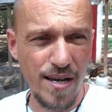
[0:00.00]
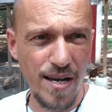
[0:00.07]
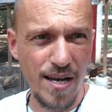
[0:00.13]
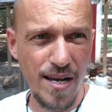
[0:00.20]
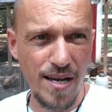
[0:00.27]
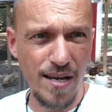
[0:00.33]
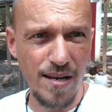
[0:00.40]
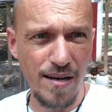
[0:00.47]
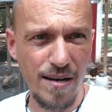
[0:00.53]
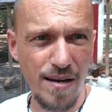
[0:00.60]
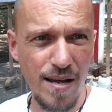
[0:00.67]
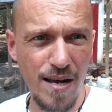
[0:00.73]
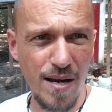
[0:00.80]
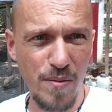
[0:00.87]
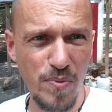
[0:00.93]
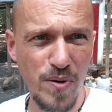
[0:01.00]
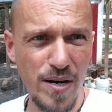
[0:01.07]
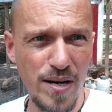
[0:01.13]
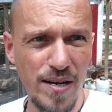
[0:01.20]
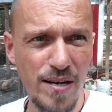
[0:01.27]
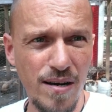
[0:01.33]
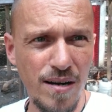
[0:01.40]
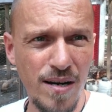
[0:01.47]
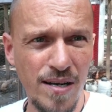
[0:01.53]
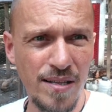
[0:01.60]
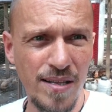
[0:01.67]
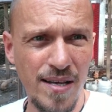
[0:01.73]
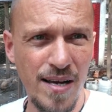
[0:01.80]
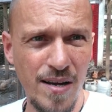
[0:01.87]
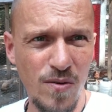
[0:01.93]
And I pray to
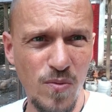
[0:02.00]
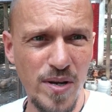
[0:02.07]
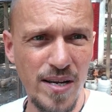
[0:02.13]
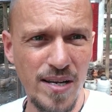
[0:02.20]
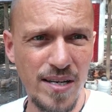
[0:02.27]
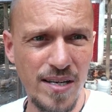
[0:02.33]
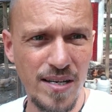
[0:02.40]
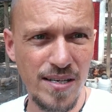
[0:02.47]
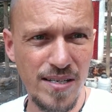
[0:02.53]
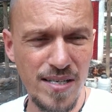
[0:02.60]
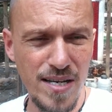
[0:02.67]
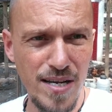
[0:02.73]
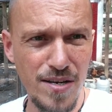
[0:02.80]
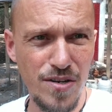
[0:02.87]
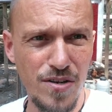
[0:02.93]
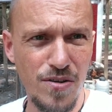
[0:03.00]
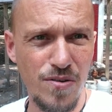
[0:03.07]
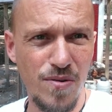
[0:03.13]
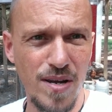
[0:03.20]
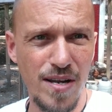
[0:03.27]
God that we continue,